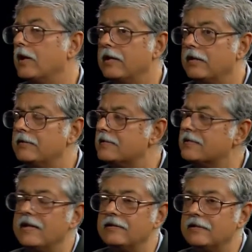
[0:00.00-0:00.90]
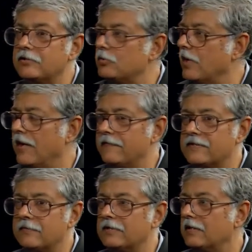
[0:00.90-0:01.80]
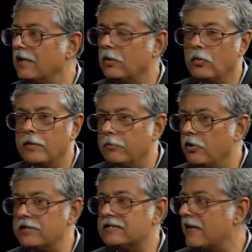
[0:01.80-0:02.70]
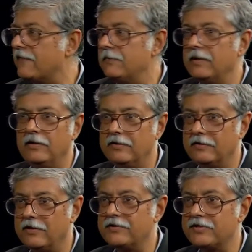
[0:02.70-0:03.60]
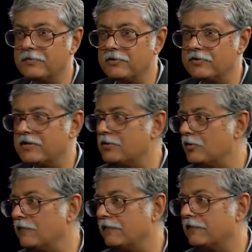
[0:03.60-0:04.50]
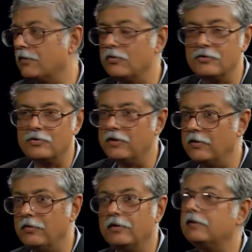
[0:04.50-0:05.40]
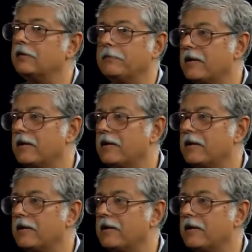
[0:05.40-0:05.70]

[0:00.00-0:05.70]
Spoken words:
I understand that you have something like 1.7 million customers that you've grown to in the